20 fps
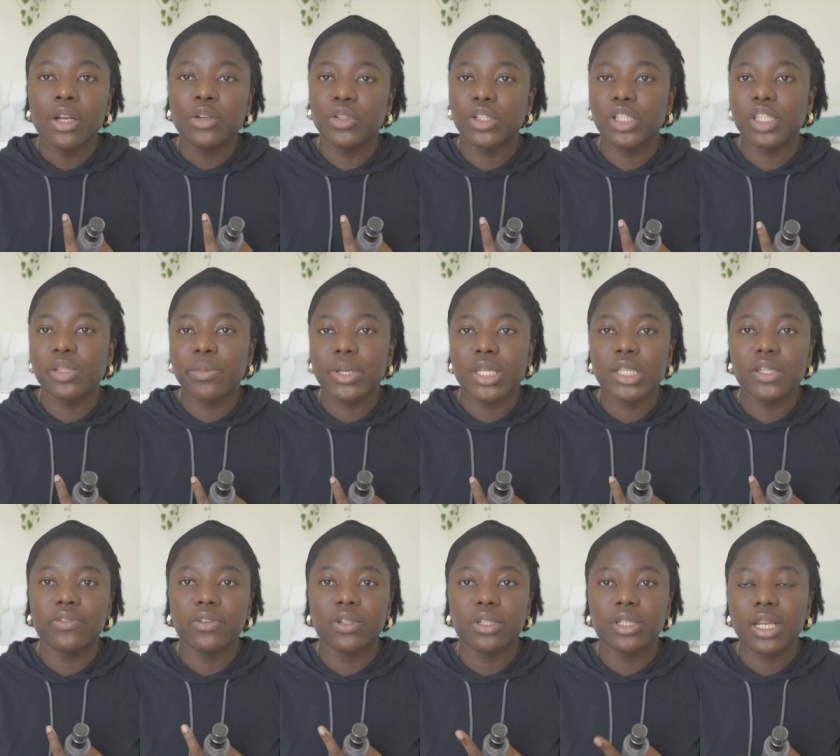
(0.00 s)

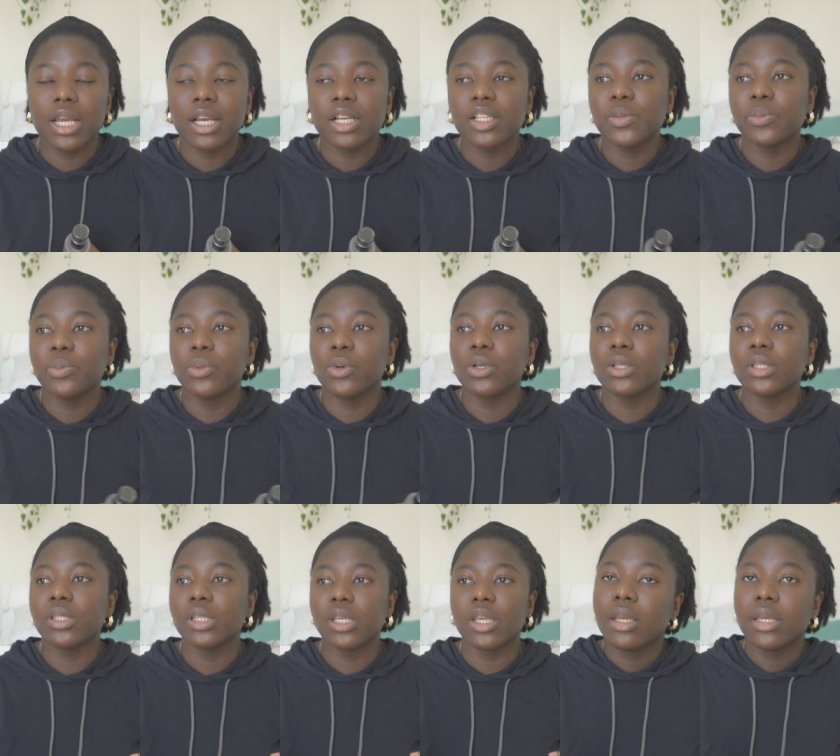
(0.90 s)
treatments for dark
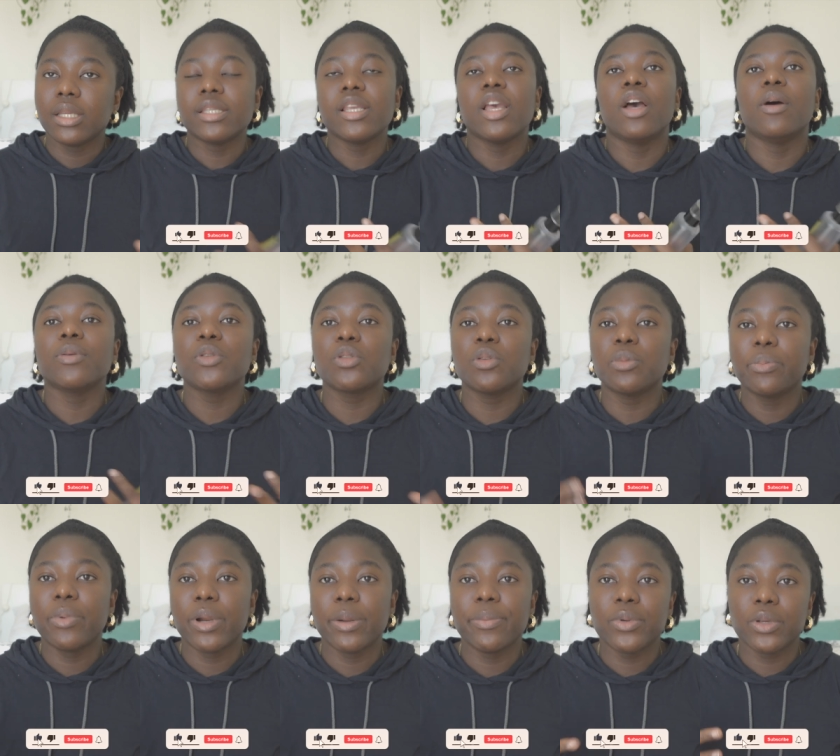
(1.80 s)
spots. It helps to
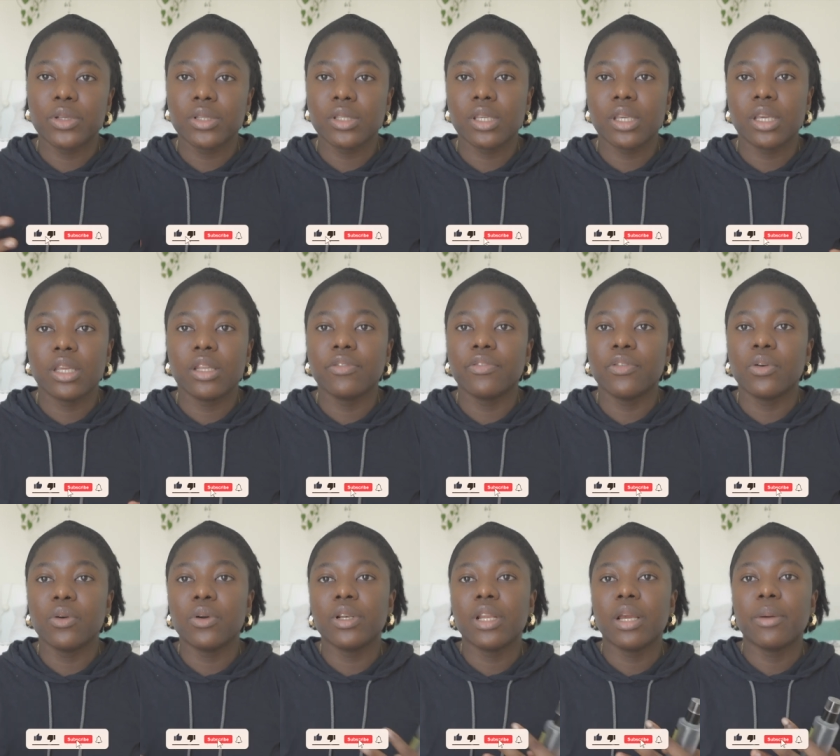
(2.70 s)
prep your skin
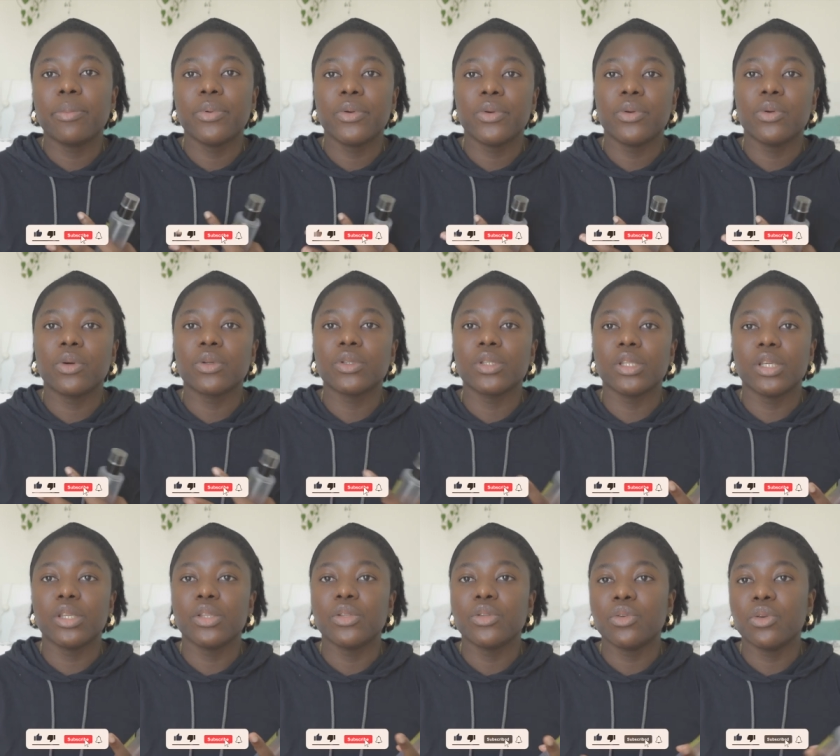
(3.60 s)
for other products
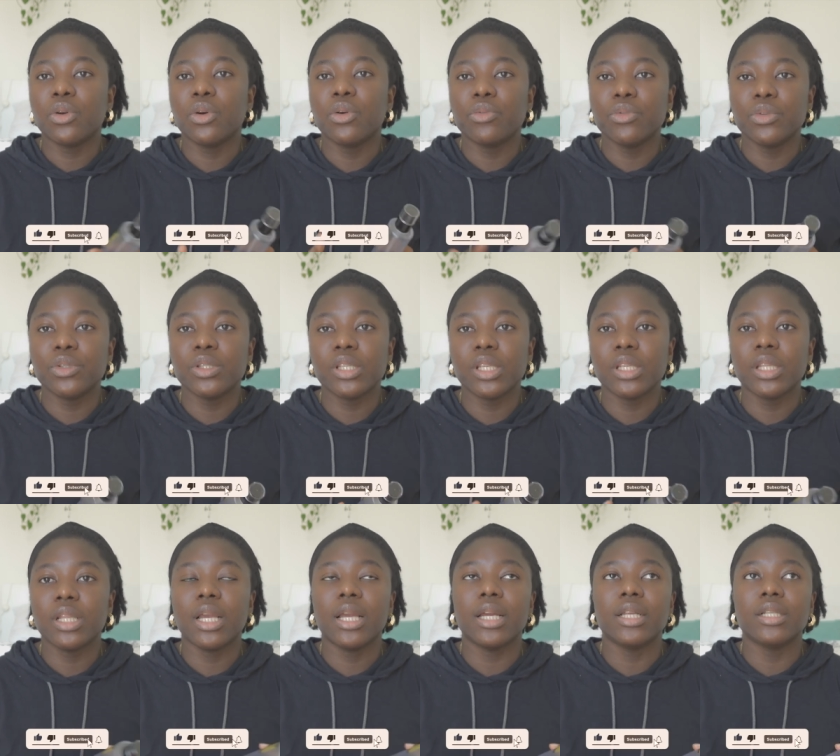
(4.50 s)
in your
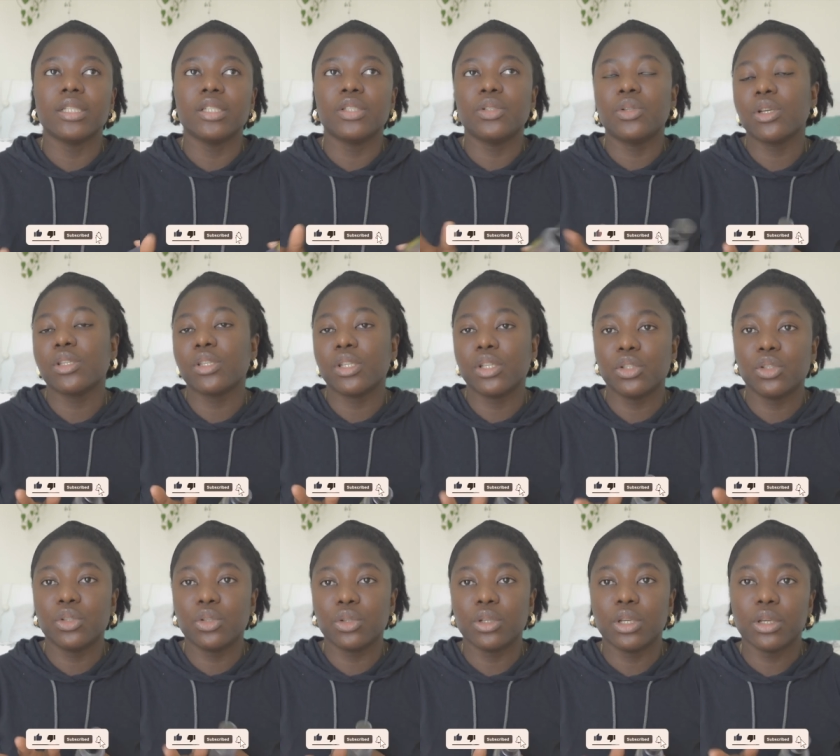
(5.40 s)
routine, and it does
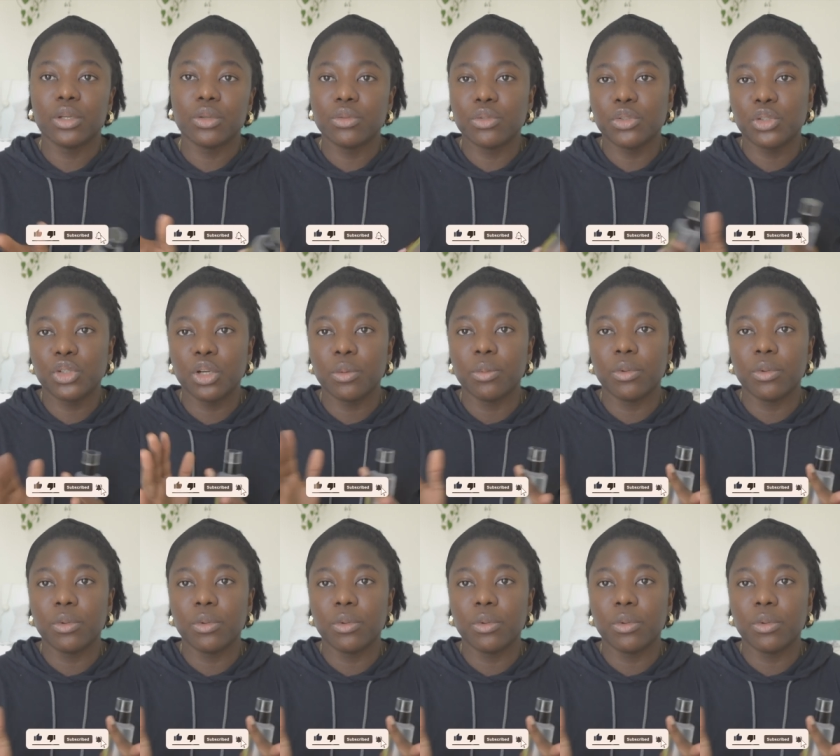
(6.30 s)
a good job